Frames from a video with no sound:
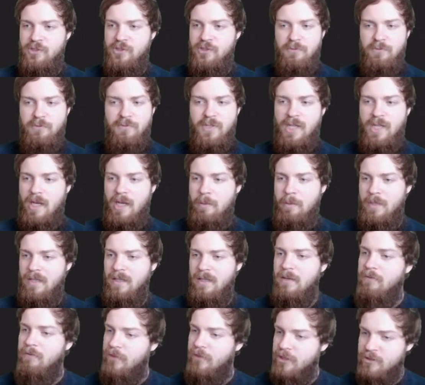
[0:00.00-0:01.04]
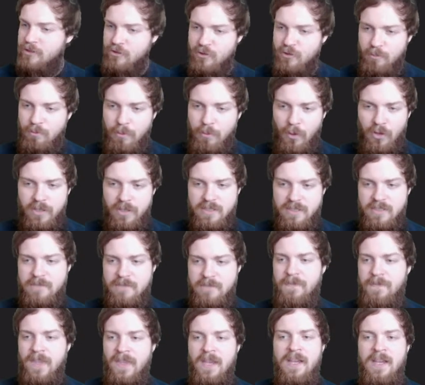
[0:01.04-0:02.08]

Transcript: Gem of Becoming, Visage of Bolas.